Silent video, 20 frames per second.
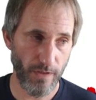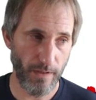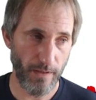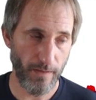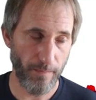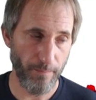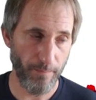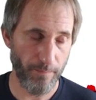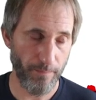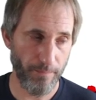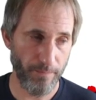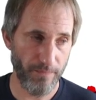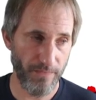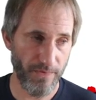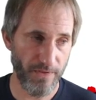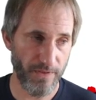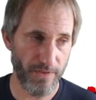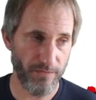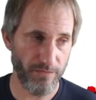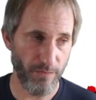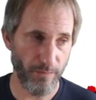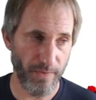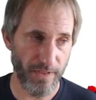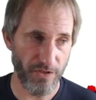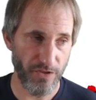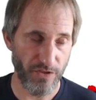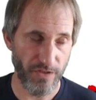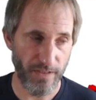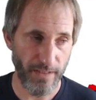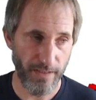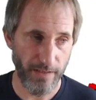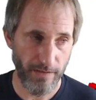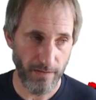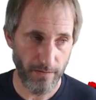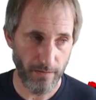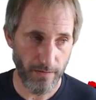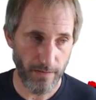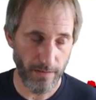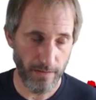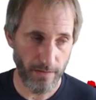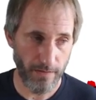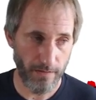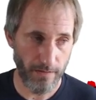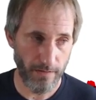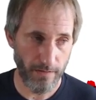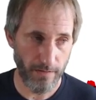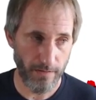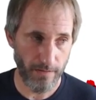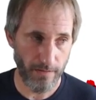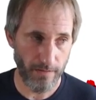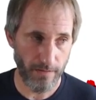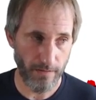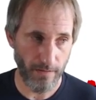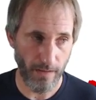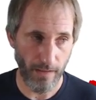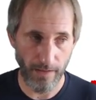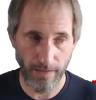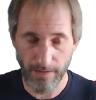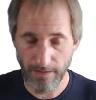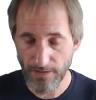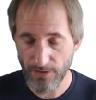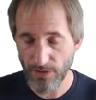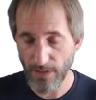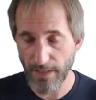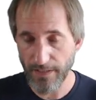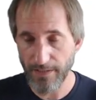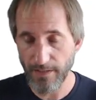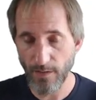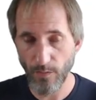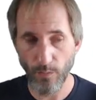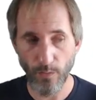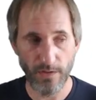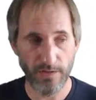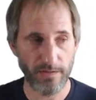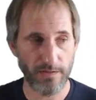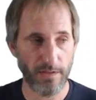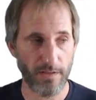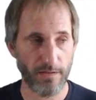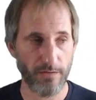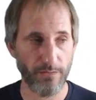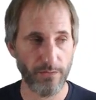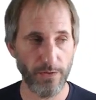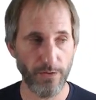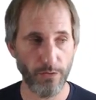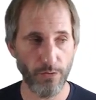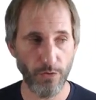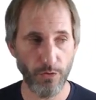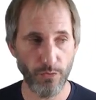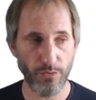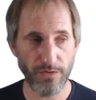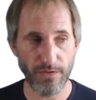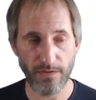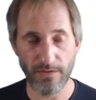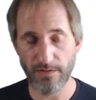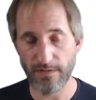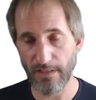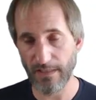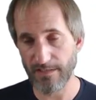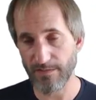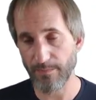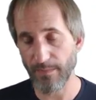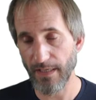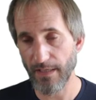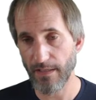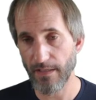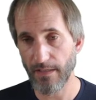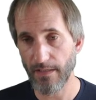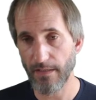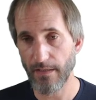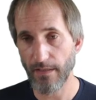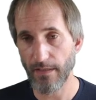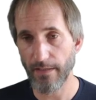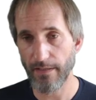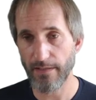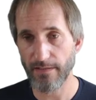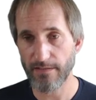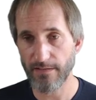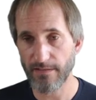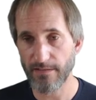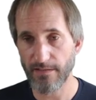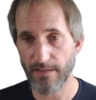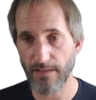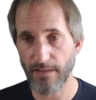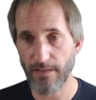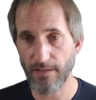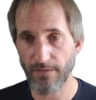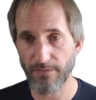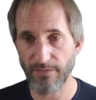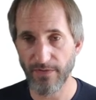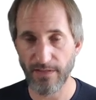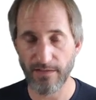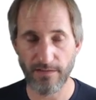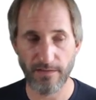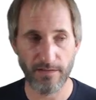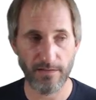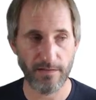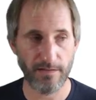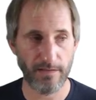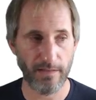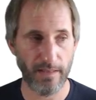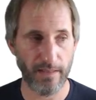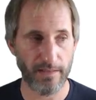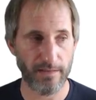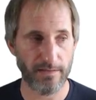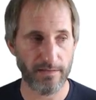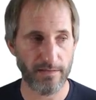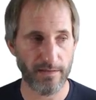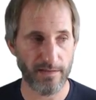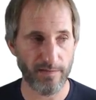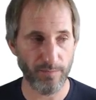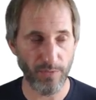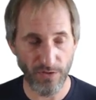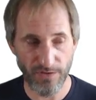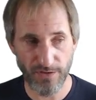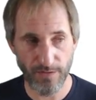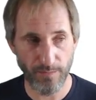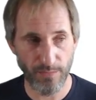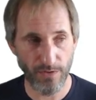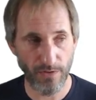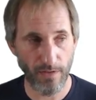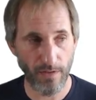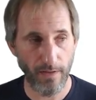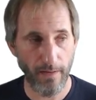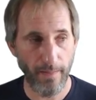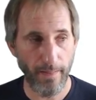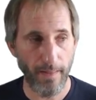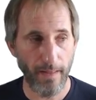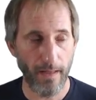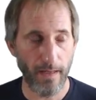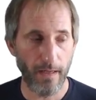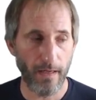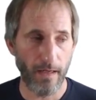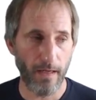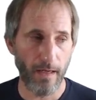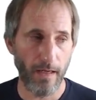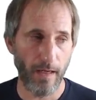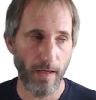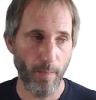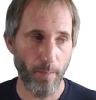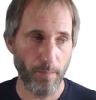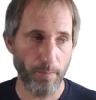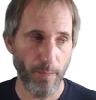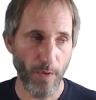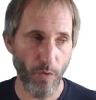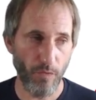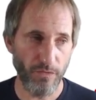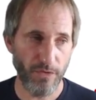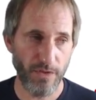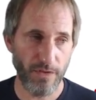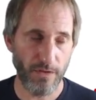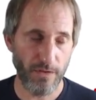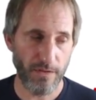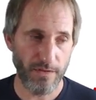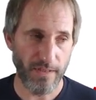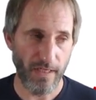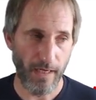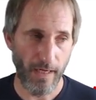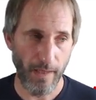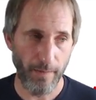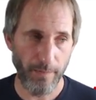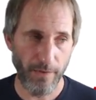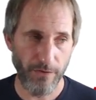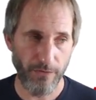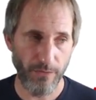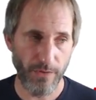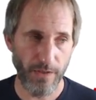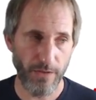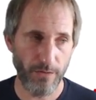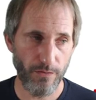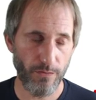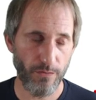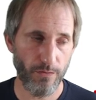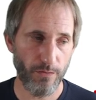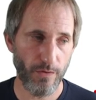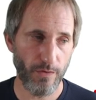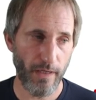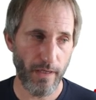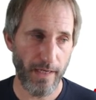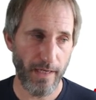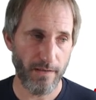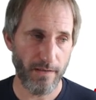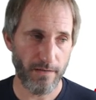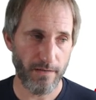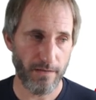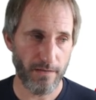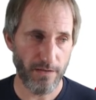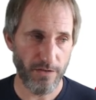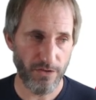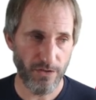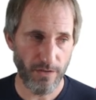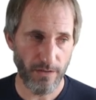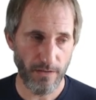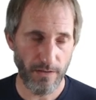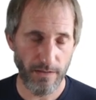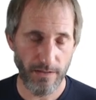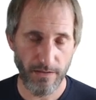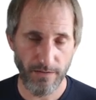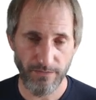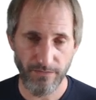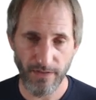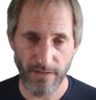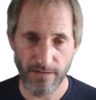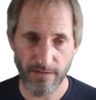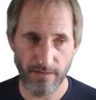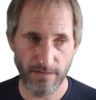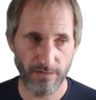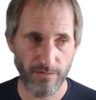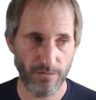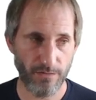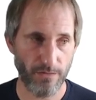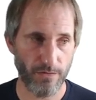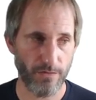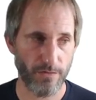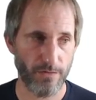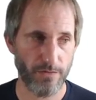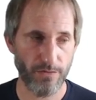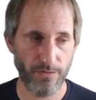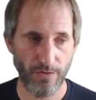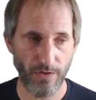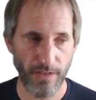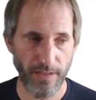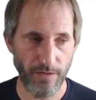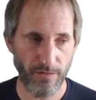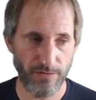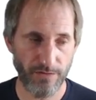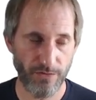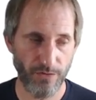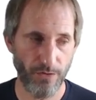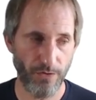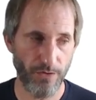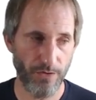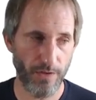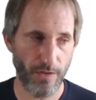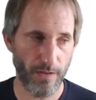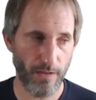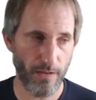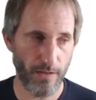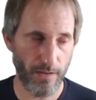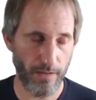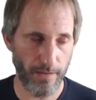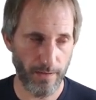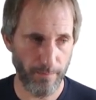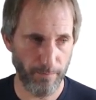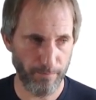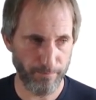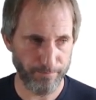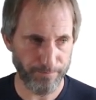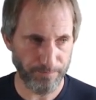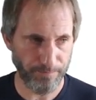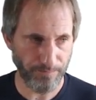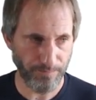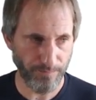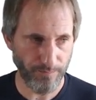um, the information there. In, in the initial idea was that CRIU uses as many uh, existing interfaces as, as possible. Um, over the time, CRIU added additional interfaces to the, to the Linux kernel, um,